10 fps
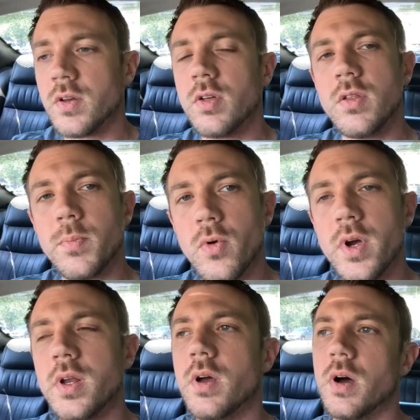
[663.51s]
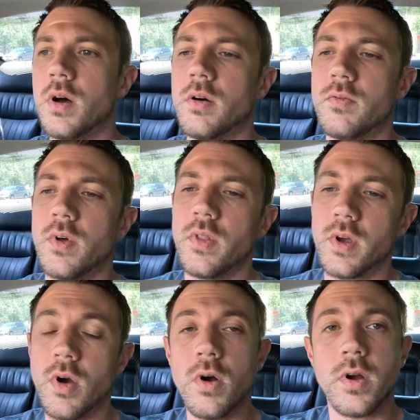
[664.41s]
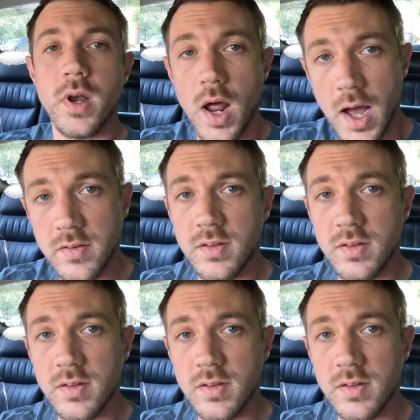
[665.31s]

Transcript: to the point of the car not